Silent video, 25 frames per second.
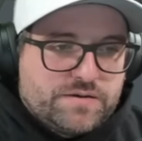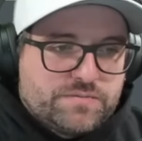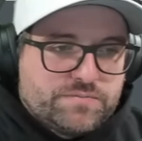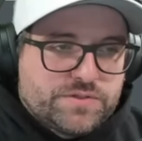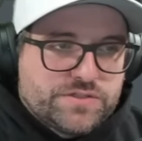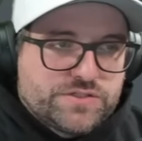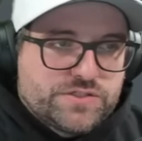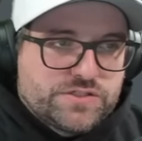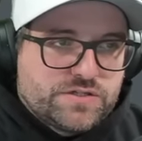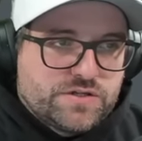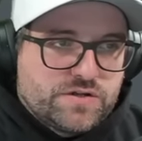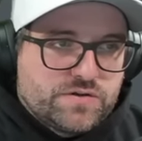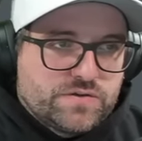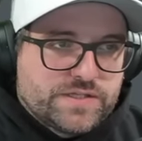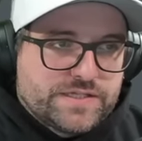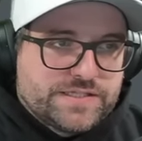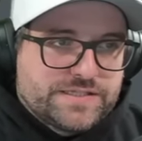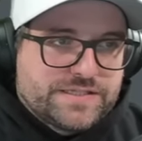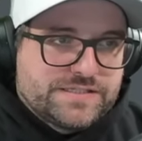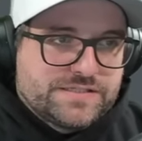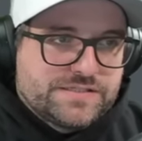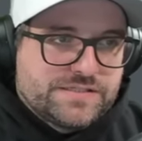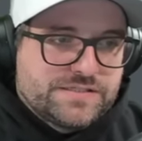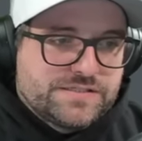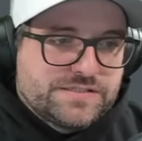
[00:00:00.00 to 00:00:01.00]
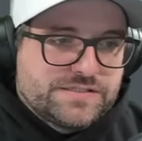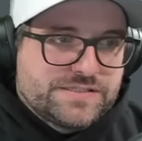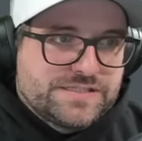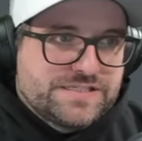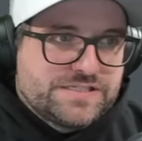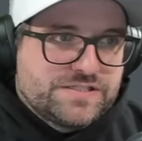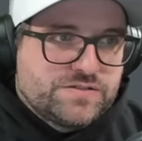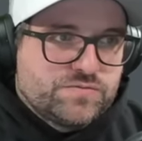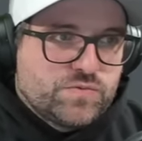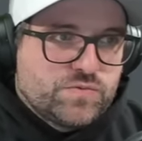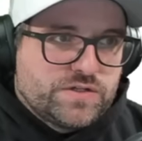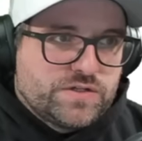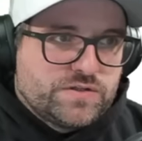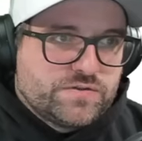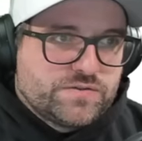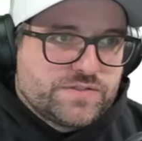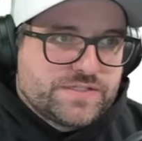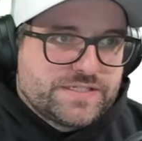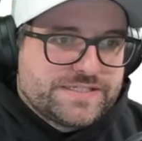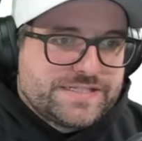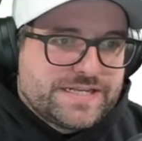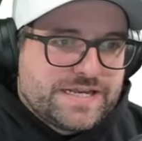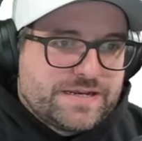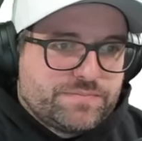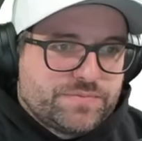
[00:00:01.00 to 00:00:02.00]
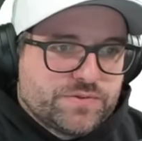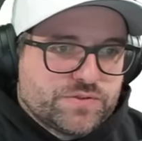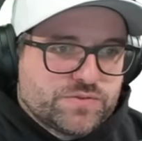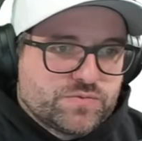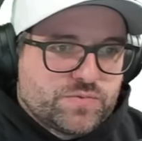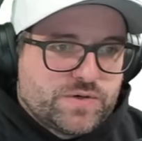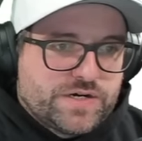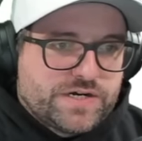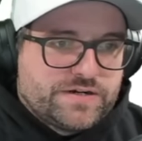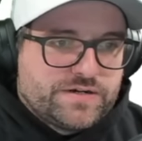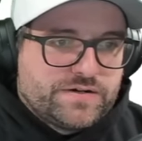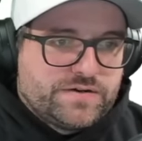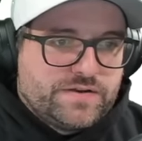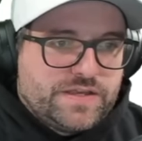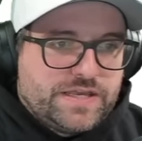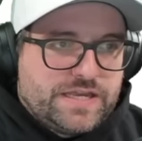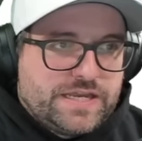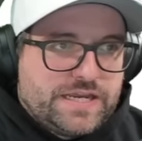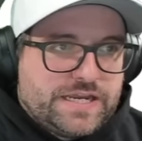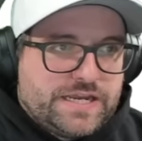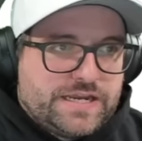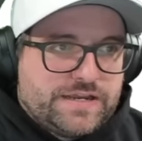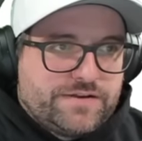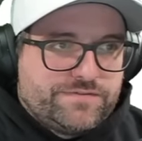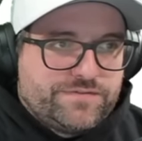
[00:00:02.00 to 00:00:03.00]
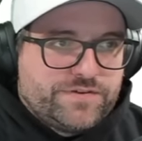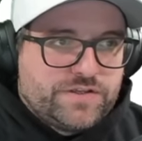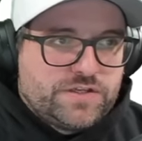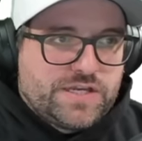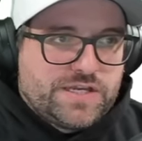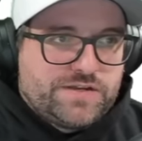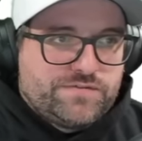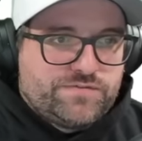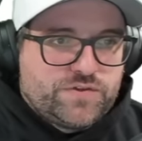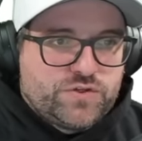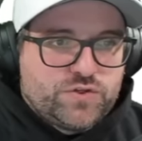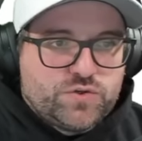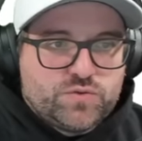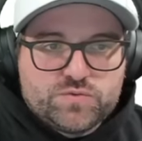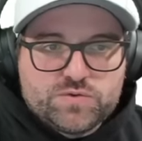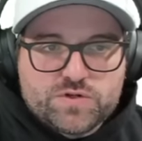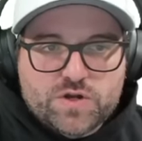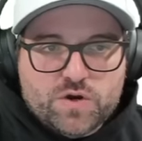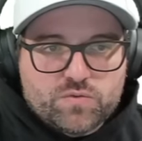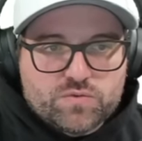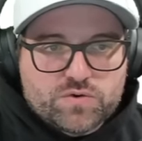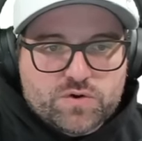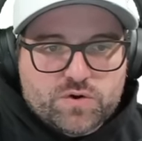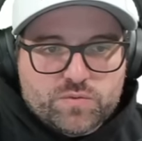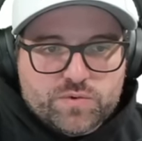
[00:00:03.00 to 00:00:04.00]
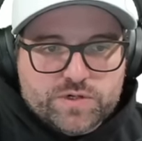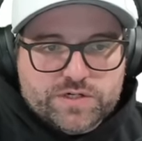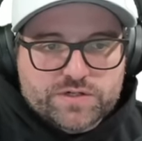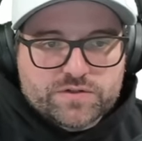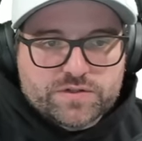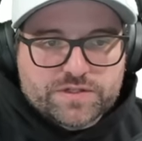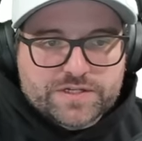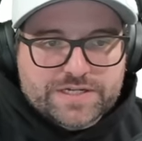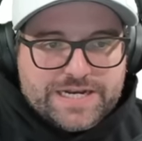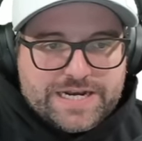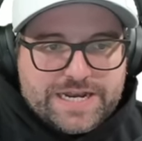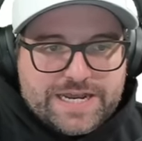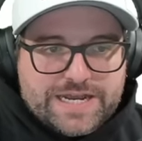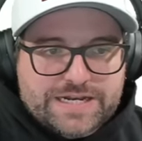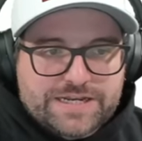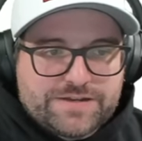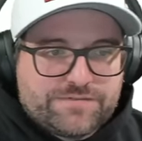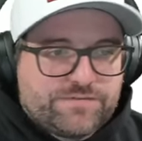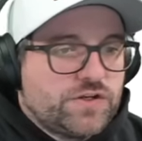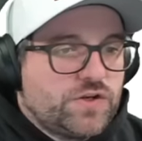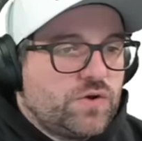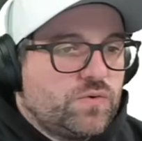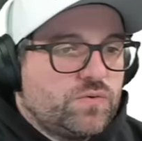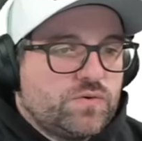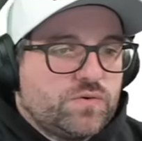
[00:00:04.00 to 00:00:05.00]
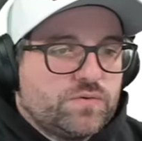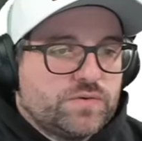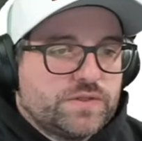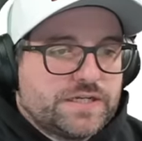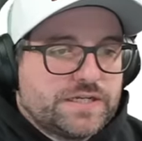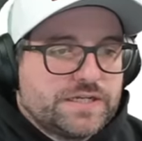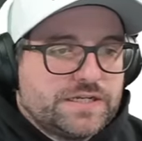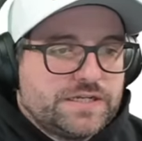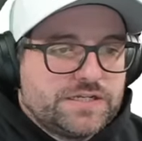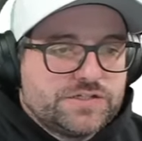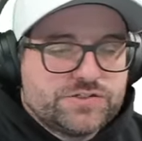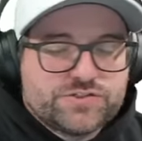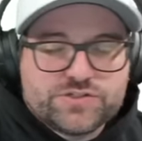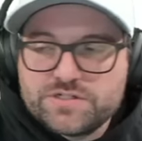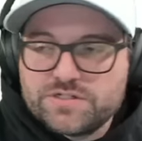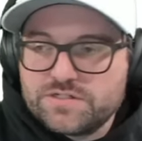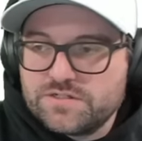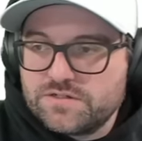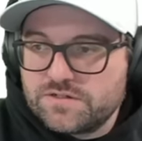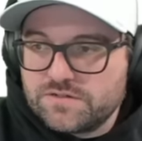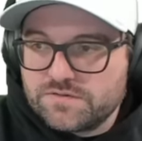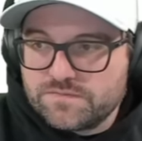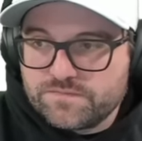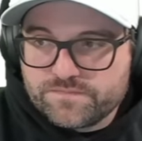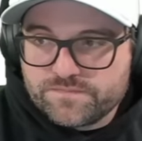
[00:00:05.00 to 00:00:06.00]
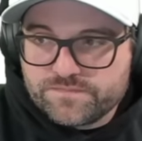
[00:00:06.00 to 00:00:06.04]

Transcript: but just know like this is this is those examples where if if you don't know what you're looking at if you don't know the condition